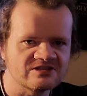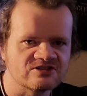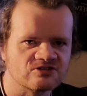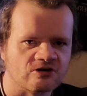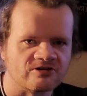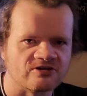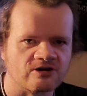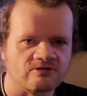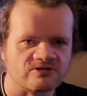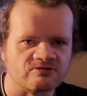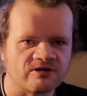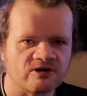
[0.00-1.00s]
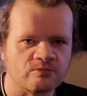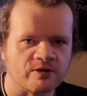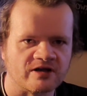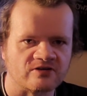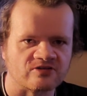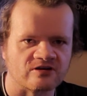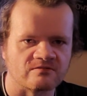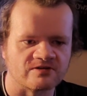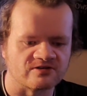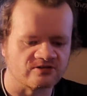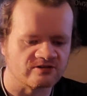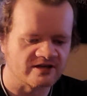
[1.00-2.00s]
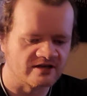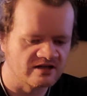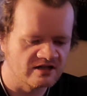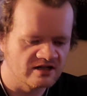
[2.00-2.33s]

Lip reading: starring Douglas Fairbanks, obviously.